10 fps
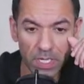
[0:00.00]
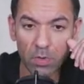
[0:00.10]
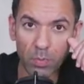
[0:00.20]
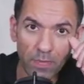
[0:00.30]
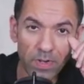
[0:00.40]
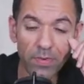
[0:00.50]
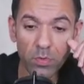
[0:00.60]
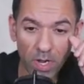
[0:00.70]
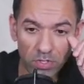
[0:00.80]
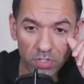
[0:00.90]
We have another
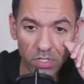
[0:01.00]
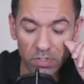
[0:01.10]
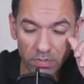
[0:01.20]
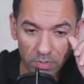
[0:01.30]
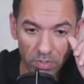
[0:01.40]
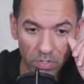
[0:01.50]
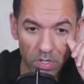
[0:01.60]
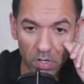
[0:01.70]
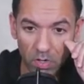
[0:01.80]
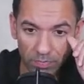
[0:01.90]
question here
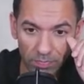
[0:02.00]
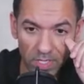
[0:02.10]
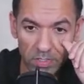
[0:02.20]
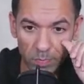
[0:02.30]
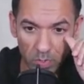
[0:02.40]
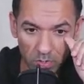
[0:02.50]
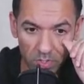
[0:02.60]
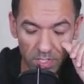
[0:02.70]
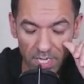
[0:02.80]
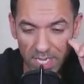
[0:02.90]
of Facebook,
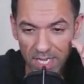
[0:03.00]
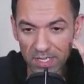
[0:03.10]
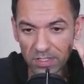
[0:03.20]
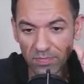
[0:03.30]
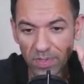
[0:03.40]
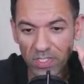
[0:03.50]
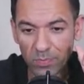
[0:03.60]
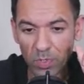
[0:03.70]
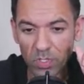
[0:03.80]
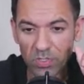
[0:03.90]
and the
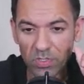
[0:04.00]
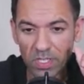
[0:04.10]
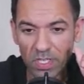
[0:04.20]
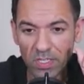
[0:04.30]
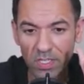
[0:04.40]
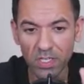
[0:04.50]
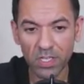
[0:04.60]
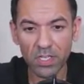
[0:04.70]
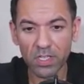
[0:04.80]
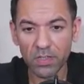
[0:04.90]
Facebook is saying,
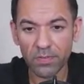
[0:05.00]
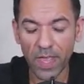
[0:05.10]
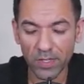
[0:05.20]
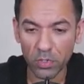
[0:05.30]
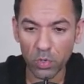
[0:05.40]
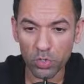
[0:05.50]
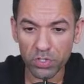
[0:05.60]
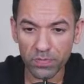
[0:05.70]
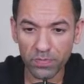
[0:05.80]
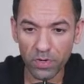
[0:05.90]
"Thank you, Coach,
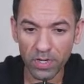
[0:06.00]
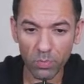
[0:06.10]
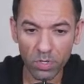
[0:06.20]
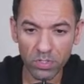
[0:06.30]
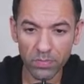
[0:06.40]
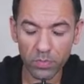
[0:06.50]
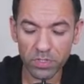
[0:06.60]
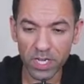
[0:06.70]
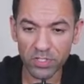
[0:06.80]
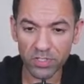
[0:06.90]
for a wonderful
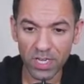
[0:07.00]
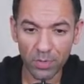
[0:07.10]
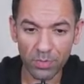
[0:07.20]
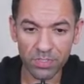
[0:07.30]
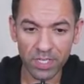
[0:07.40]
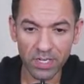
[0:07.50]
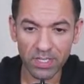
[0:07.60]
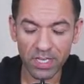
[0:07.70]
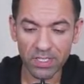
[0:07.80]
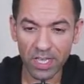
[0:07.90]
session. I was there
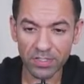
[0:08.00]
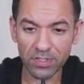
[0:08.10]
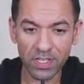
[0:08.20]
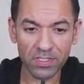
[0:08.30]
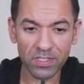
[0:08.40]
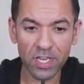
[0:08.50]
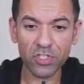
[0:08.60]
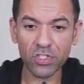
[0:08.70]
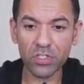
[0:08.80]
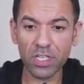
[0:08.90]
in yesterday's
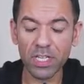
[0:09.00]
session.